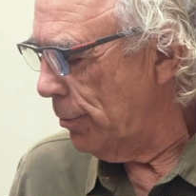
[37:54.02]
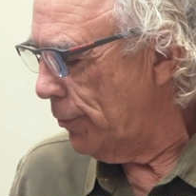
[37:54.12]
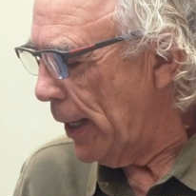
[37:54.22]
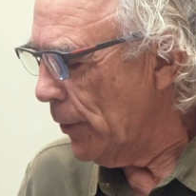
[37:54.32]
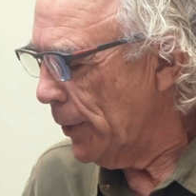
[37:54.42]

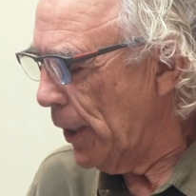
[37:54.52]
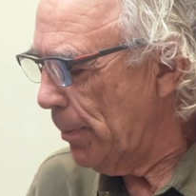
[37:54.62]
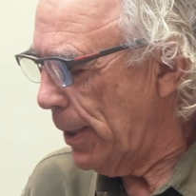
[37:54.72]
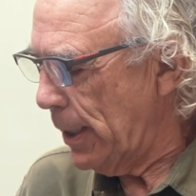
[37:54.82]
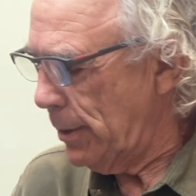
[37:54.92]
Following
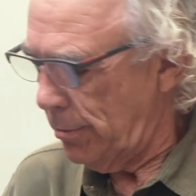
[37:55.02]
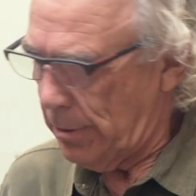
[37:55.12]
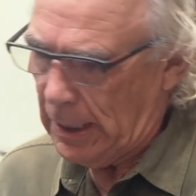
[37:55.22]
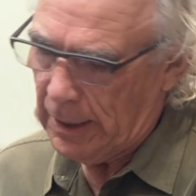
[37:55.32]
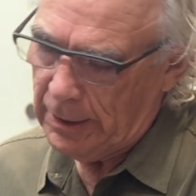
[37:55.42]
up on
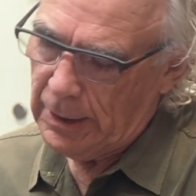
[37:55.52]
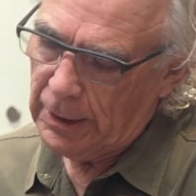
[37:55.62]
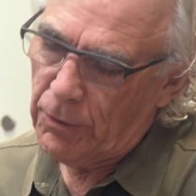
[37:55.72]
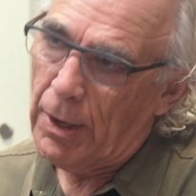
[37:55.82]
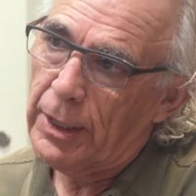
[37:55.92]

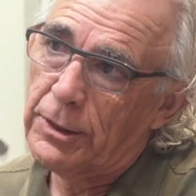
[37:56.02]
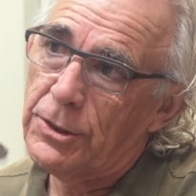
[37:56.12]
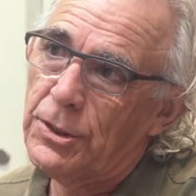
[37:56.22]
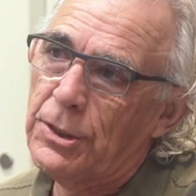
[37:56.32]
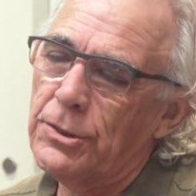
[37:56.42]
chronic
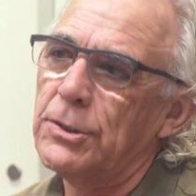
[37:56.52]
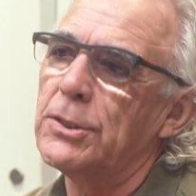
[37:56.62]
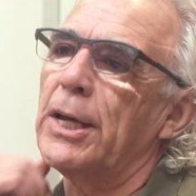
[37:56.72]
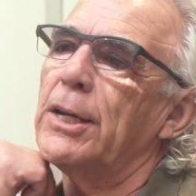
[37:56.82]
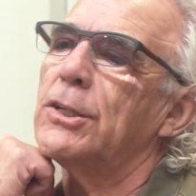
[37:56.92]
disease in
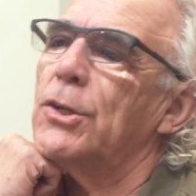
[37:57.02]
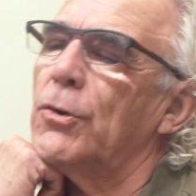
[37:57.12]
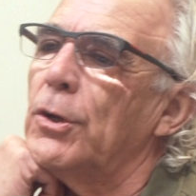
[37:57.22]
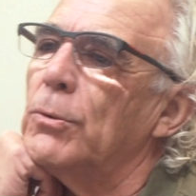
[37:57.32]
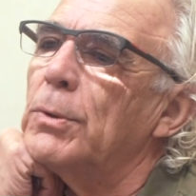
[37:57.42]
San
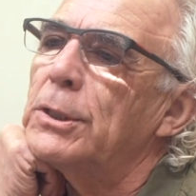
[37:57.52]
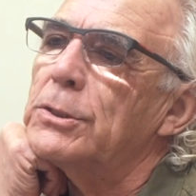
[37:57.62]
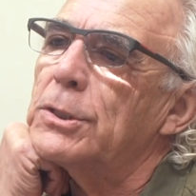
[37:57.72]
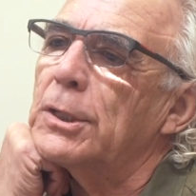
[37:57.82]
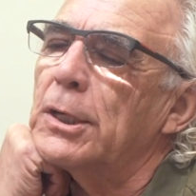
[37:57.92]
Antonio, what
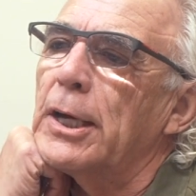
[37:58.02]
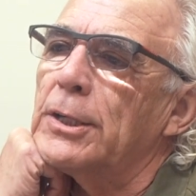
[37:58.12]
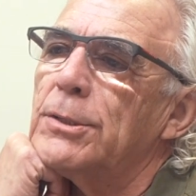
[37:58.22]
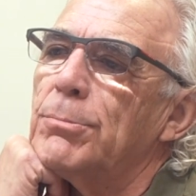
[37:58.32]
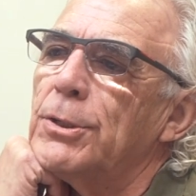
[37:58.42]
is the
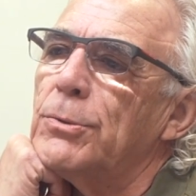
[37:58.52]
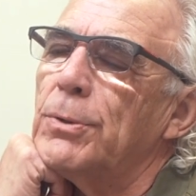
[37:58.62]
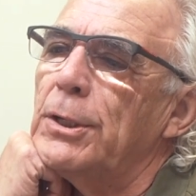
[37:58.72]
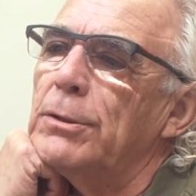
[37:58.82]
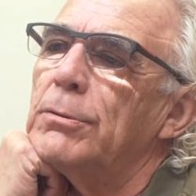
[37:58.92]
connection
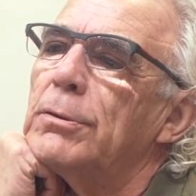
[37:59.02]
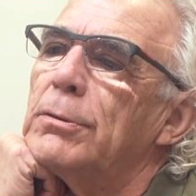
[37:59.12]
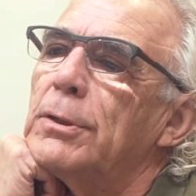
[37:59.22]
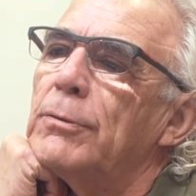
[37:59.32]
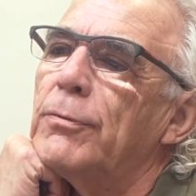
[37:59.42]
between
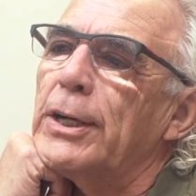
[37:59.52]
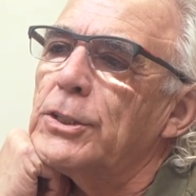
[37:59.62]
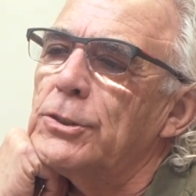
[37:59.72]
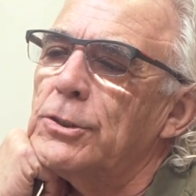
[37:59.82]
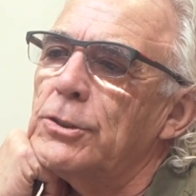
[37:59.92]

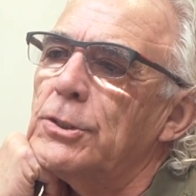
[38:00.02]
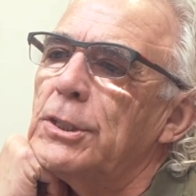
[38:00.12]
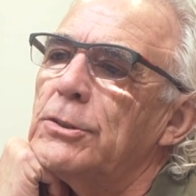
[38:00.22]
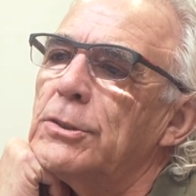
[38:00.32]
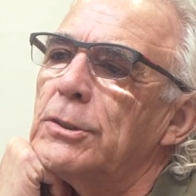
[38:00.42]
infectious
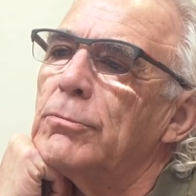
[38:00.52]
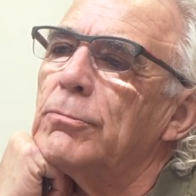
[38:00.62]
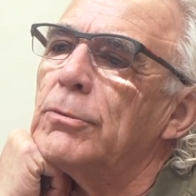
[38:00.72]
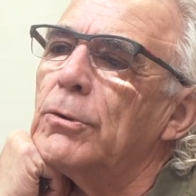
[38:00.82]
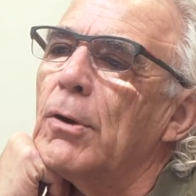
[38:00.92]
disease and
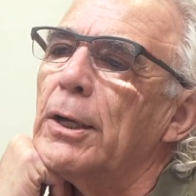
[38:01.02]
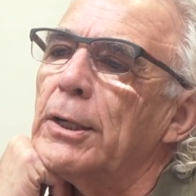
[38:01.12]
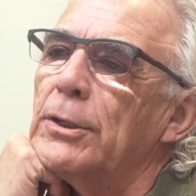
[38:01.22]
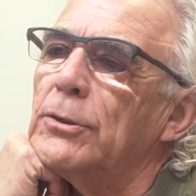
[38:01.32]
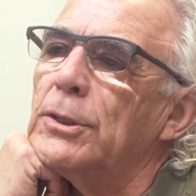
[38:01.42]

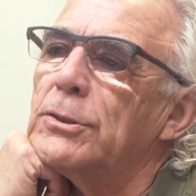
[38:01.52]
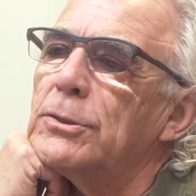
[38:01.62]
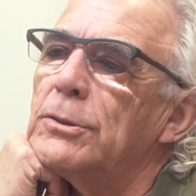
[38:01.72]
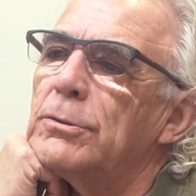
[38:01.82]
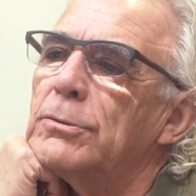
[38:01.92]
chronic illness?